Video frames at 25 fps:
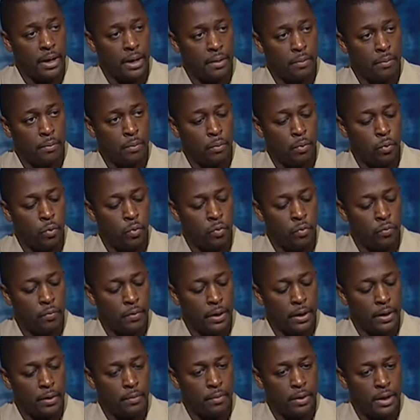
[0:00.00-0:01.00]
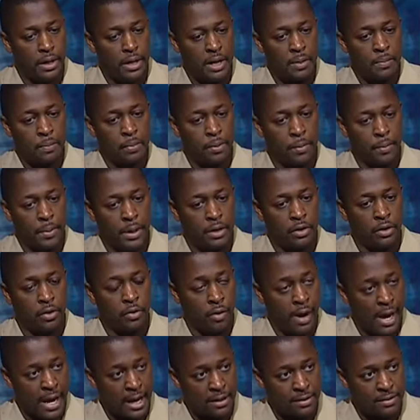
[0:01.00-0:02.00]
move and implement
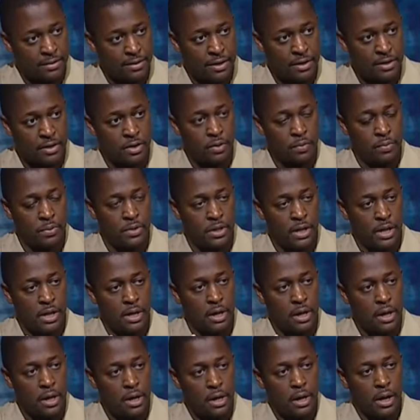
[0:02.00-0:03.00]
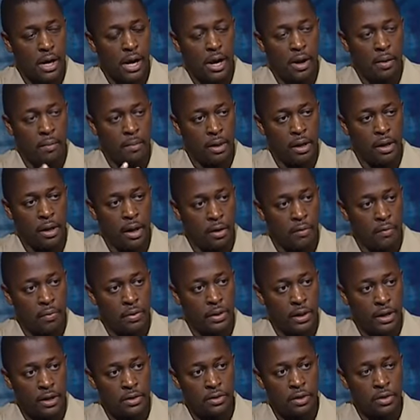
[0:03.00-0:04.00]
grant systems and a lot of
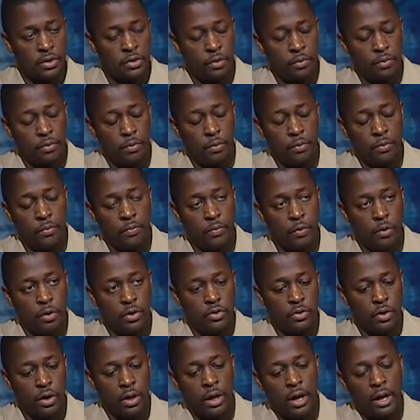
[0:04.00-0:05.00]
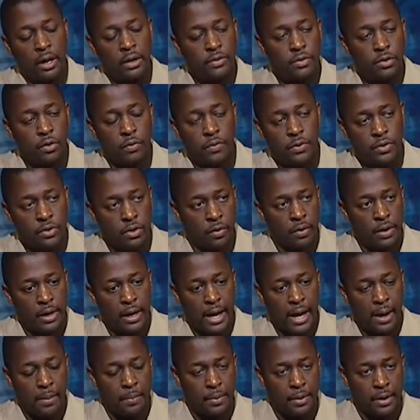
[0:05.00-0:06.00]
things in terms of moving forward. So a lot of stuff is already
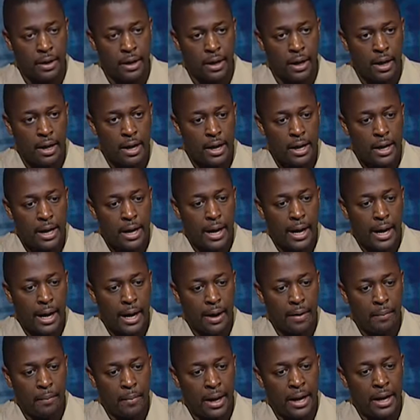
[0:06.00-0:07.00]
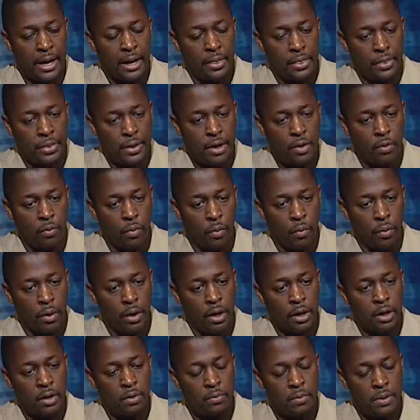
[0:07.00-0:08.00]
happening. And I think what we're
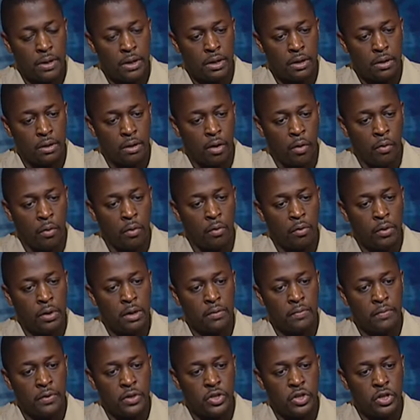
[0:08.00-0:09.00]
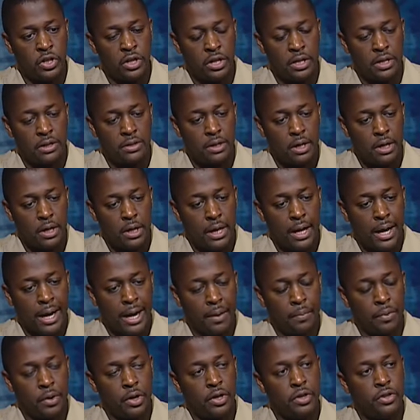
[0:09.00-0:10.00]
going to be, our real vision is
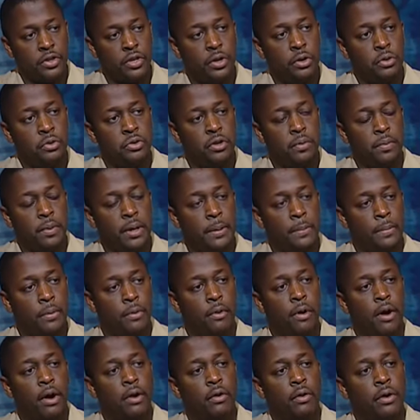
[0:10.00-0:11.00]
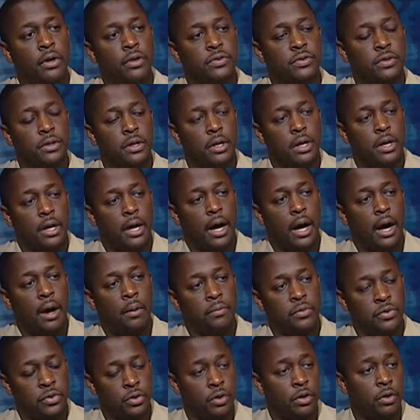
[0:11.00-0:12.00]
continue to make progress,
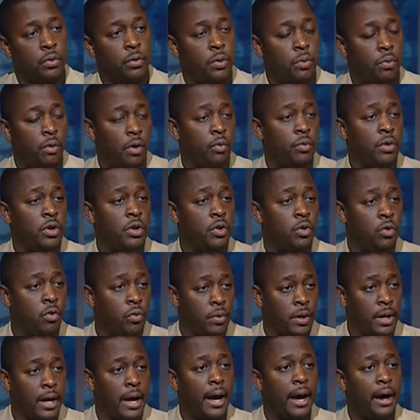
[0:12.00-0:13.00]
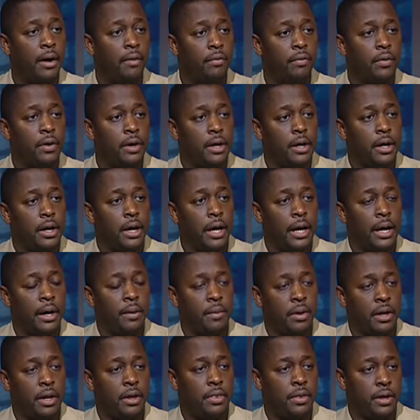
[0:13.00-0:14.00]
certainly with what we know we have.
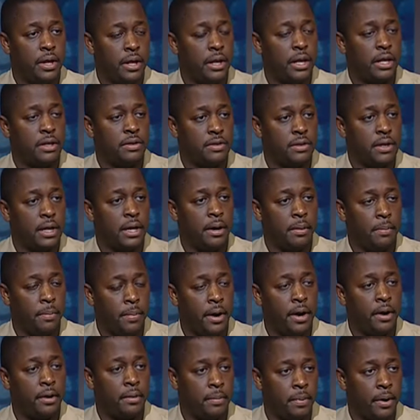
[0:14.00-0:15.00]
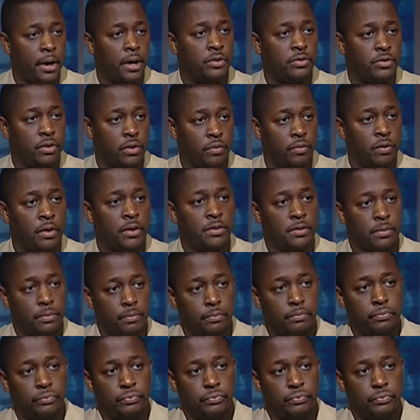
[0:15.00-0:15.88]
And I think that's part and parcel of this.